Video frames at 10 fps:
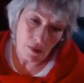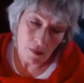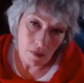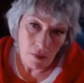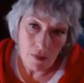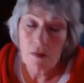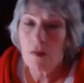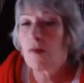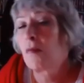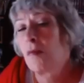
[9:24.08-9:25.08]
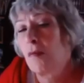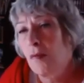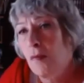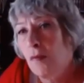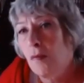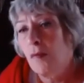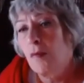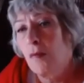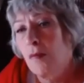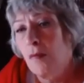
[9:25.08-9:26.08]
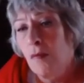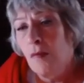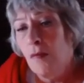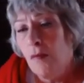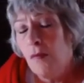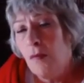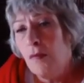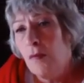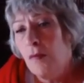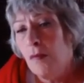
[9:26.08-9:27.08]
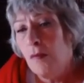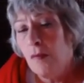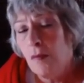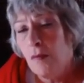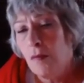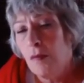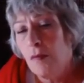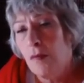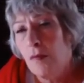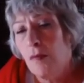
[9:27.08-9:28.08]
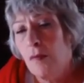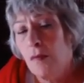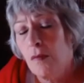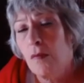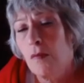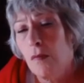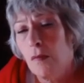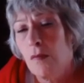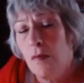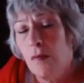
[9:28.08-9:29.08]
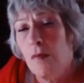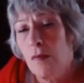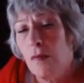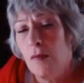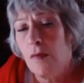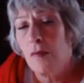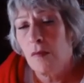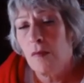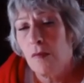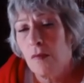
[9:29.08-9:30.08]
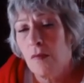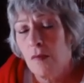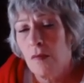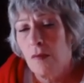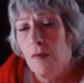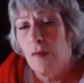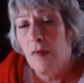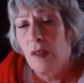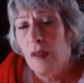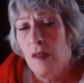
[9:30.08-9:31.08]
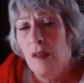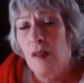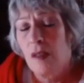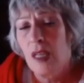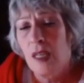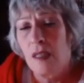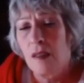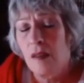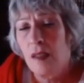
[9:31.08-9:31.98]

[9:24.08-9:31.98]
This person isn't speaking.